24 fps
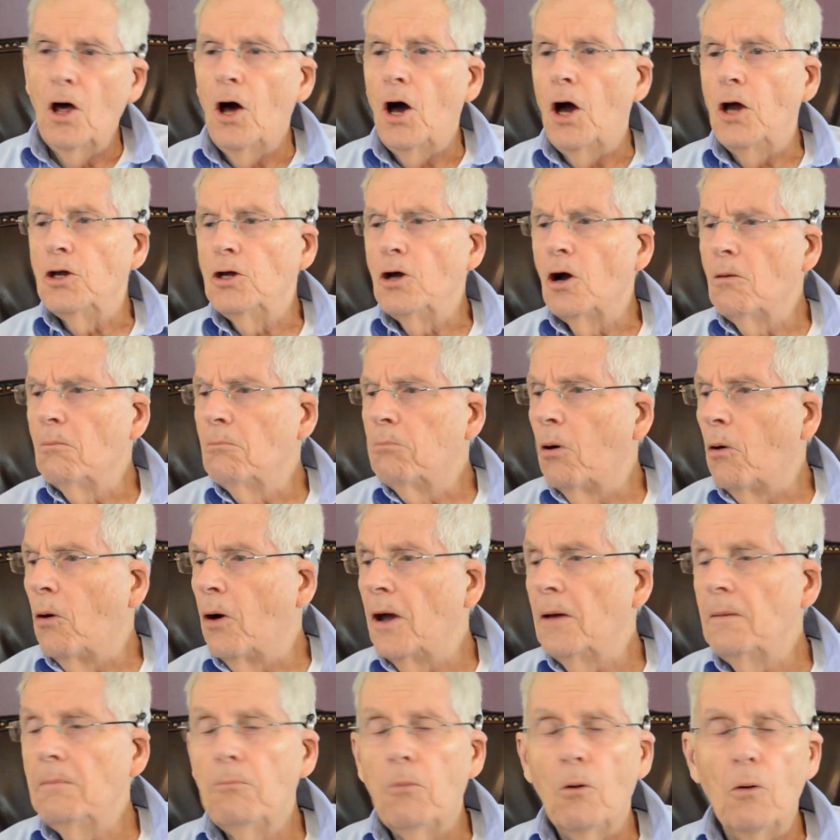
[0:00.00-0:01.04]
A young
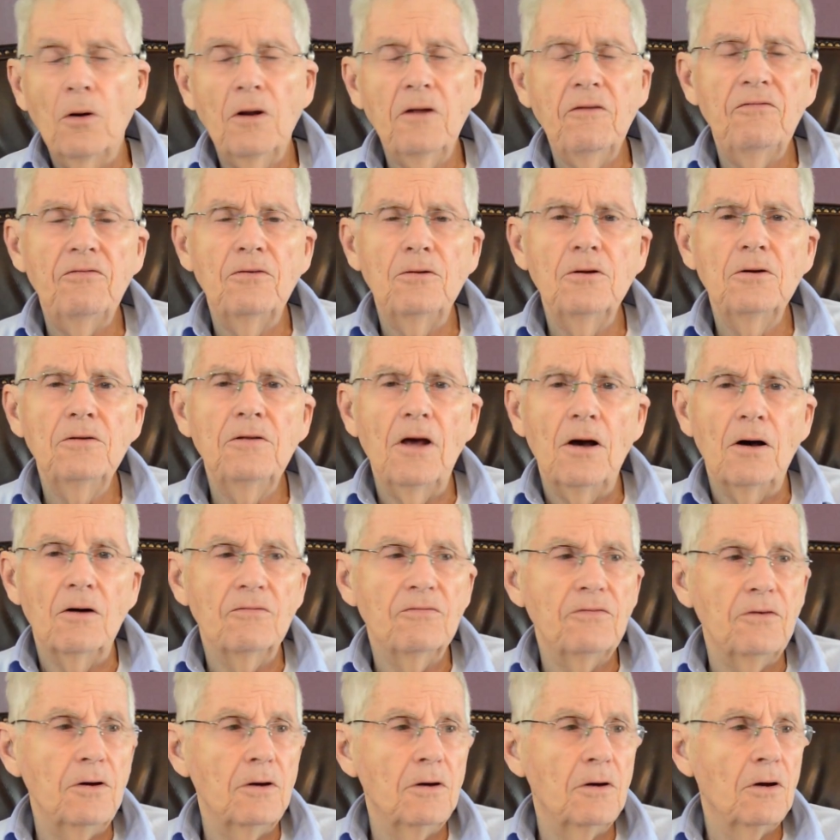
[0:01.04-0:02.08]
boy born in
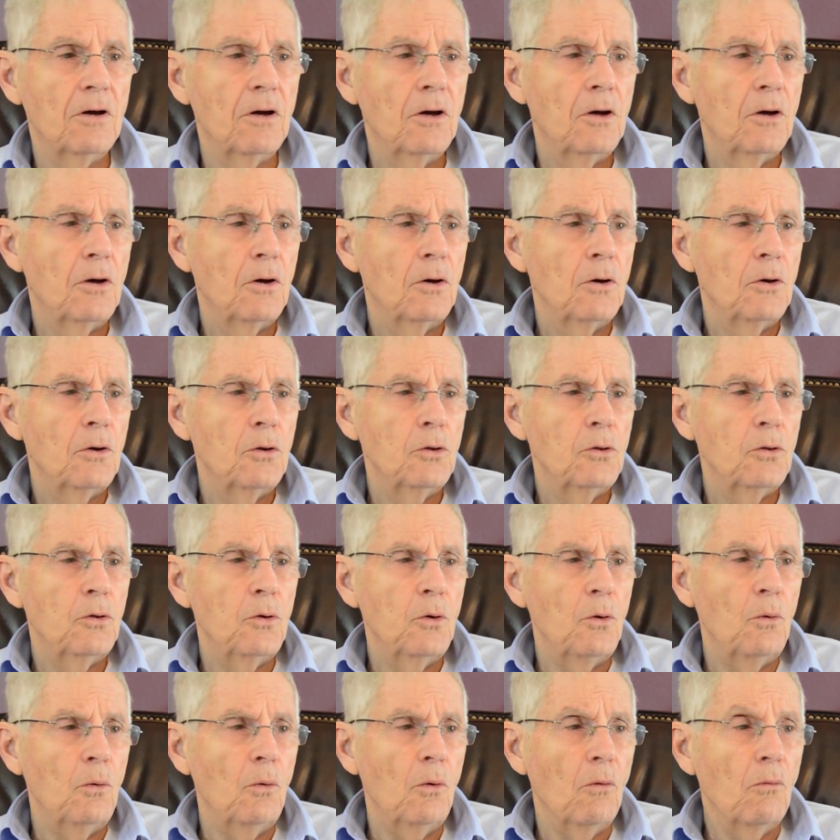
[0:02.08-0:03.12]
Philadelphia
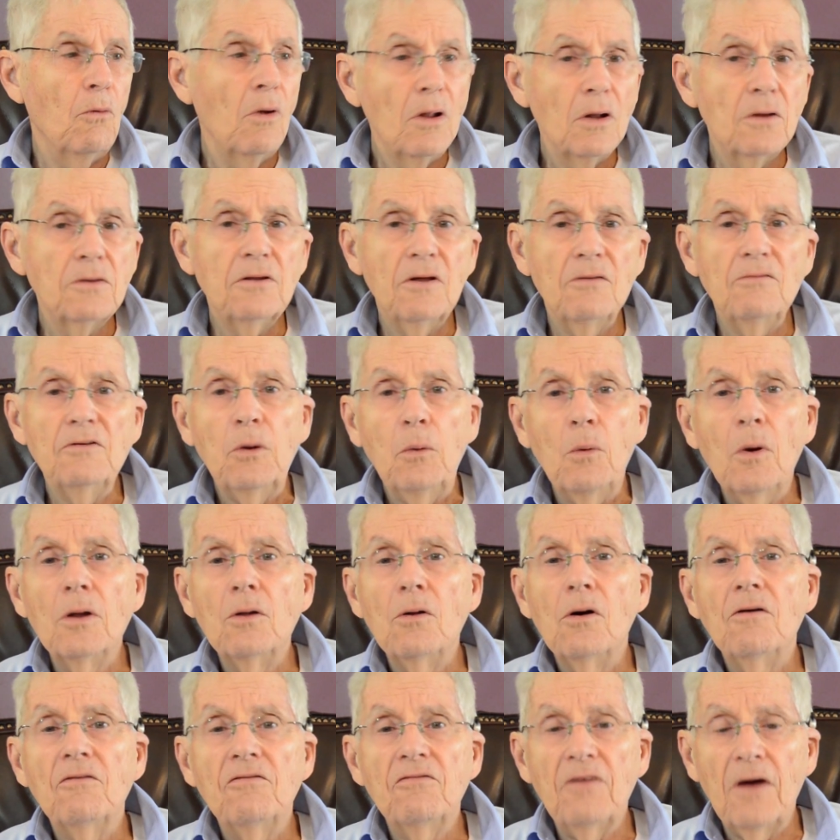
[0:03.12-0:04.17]
to a relatively
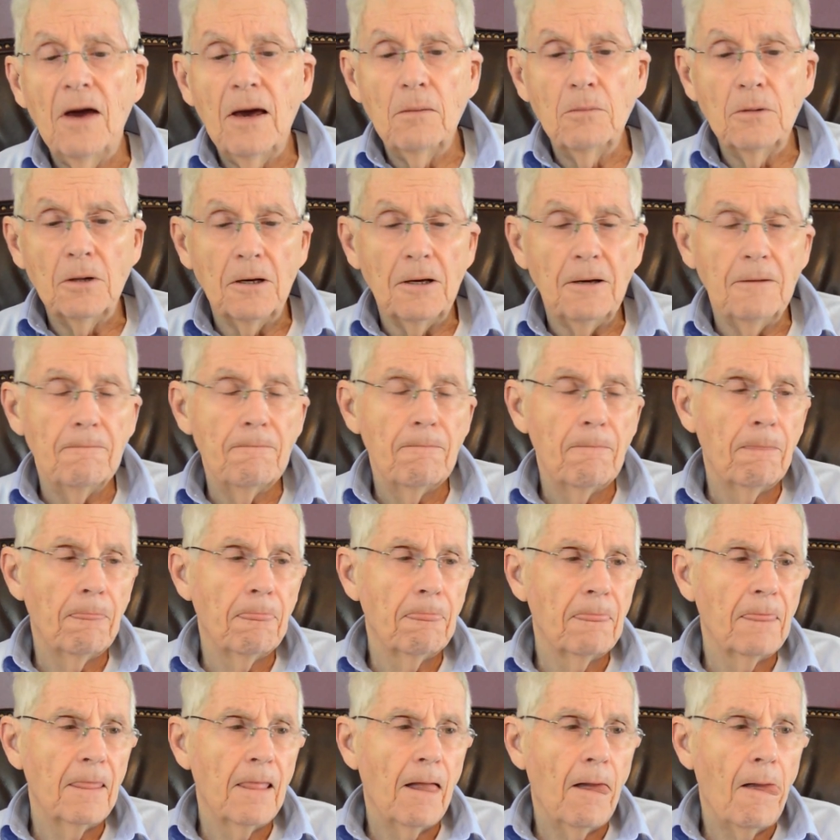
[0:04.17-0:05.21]
well-off family.
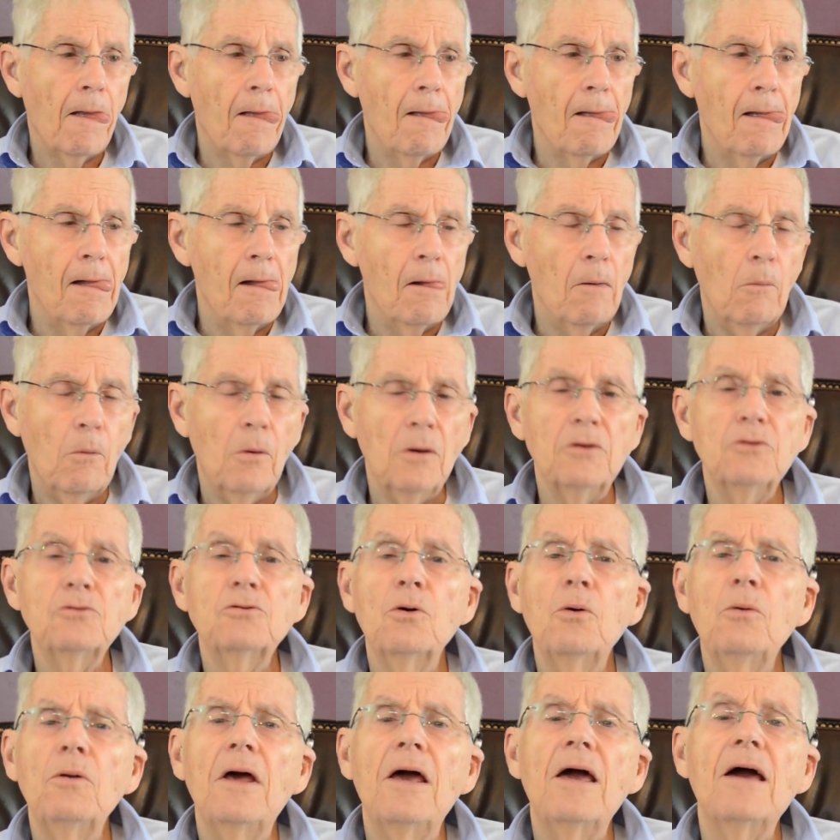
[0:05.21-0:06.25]
When he's
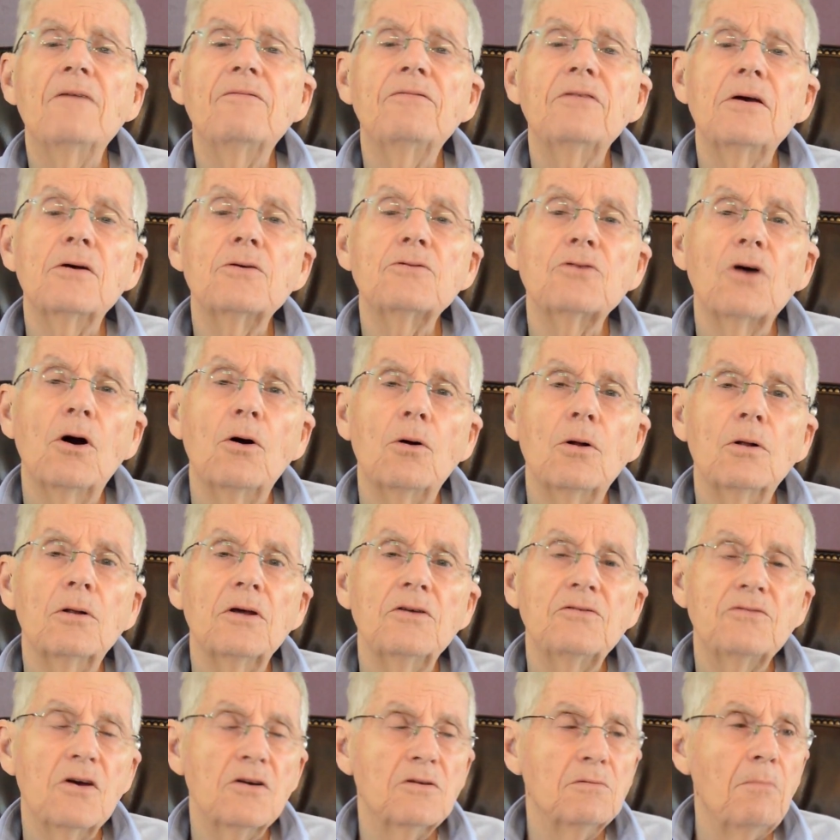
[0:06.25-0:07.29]
2.5 years old, he
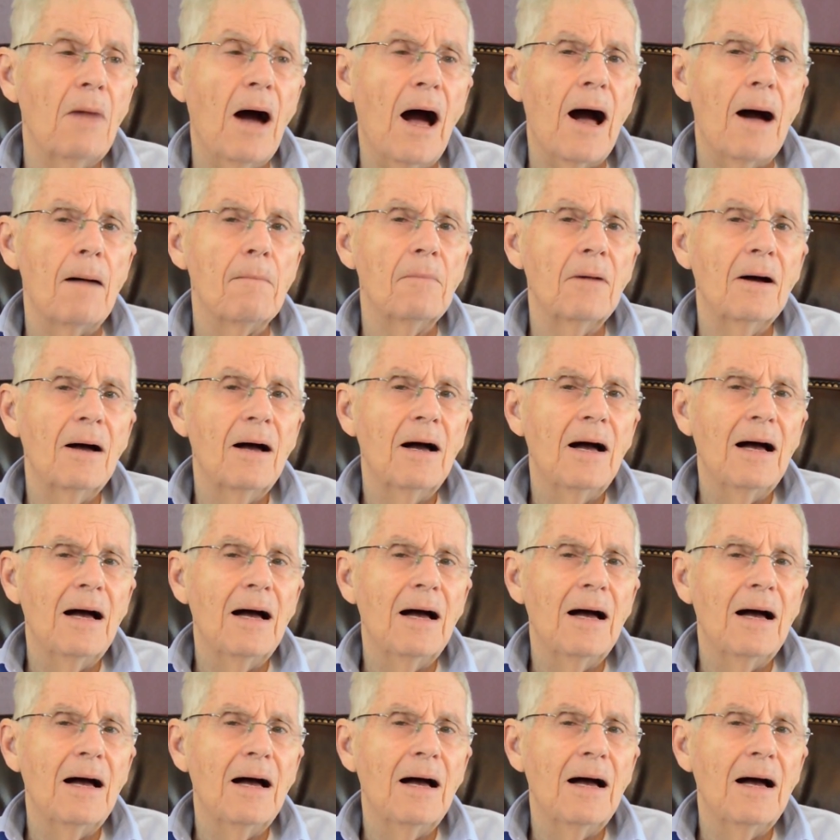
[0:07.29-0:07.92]
says, Mom,